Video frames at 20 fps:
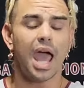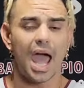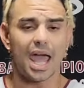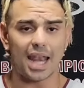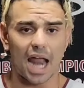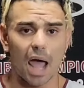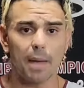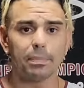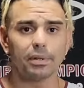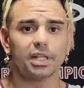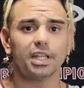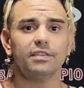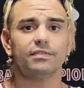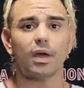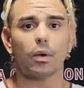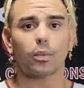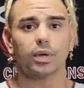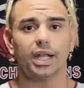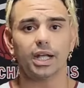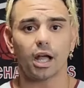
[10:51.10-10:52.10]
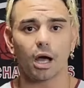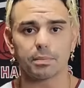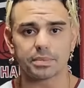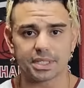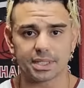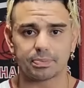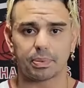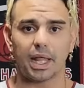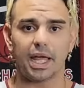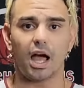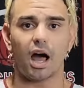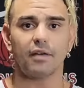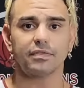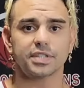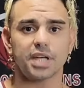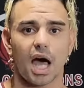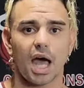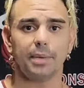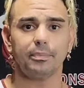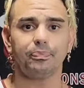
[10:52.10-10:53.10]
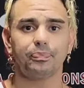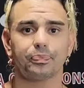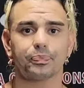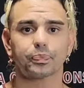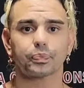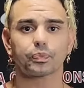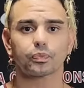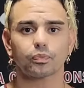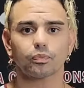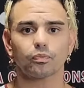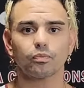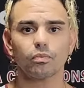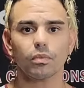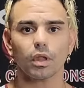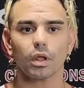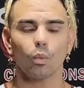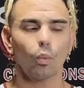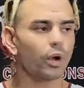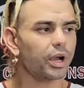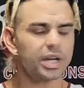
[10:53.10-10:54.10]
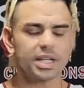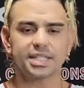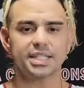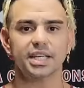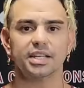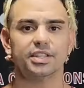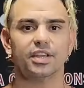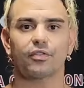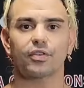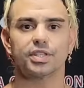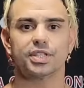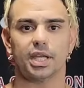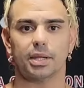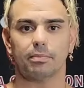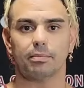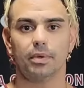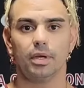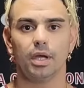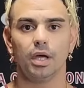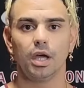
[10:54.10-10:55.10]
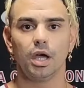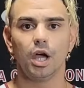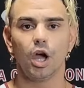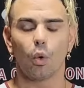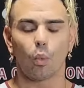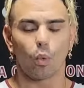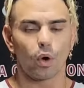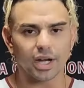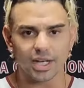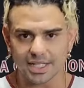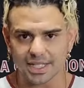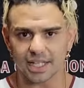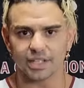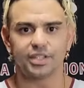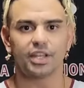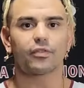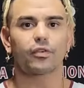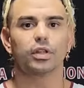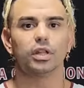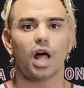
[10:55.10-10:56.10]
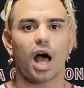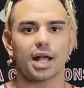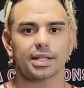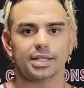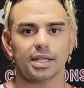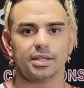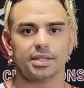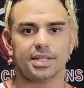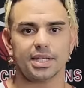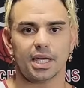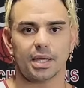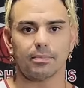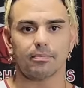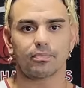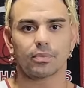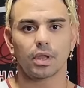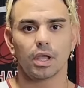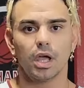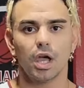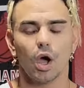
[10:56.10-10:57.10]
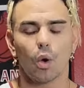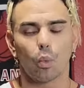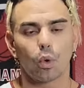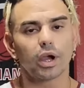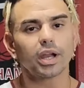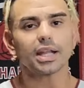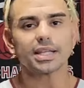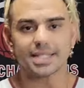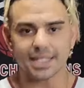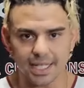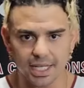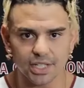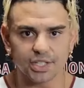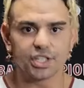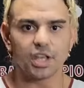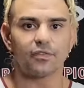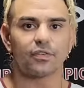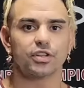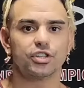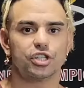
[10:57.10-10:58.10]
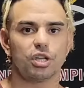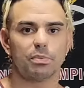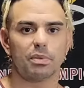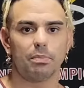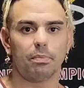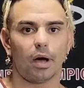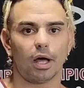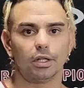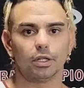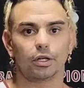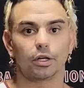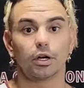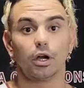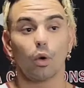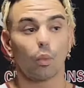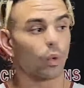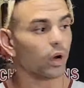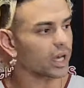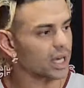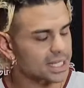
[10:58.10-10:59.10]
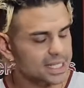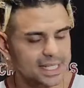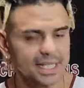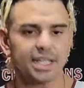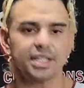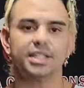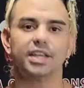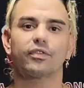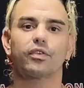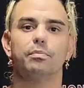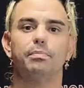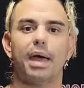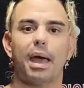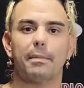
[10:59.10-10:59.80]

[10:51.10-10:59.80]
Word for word: And I believe that when it comes to playoff time, we're going to see a different team. We're going to see a different locked in team. We're going to see a different Jimmy Butler. We're going to see a different